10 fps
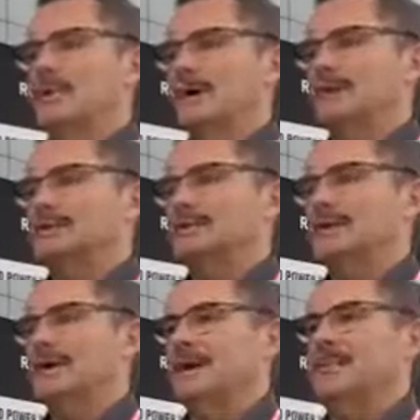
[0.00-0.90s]
Products is the
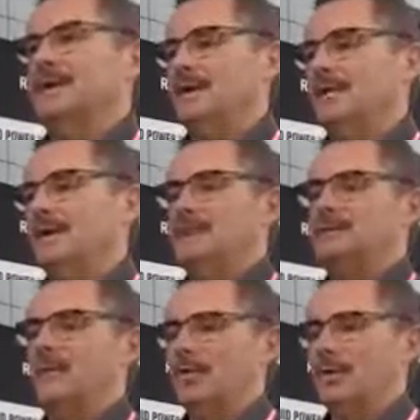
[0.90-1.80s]
company.
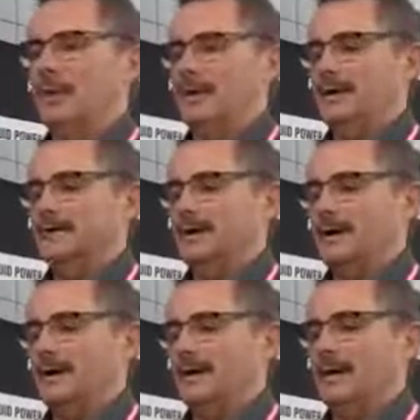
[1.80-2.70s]
Graceport is
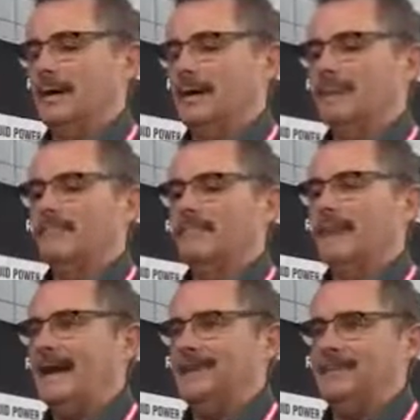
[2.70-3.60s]
our
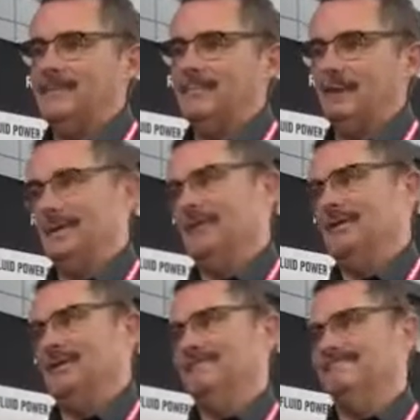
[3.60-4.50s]
flagship product
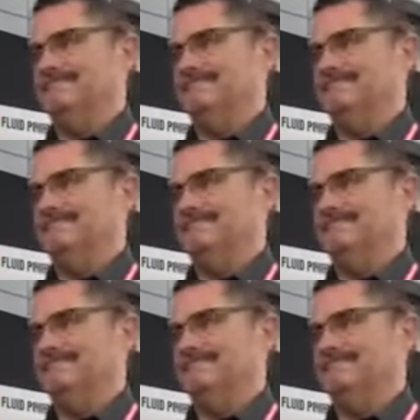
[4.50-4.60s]
line.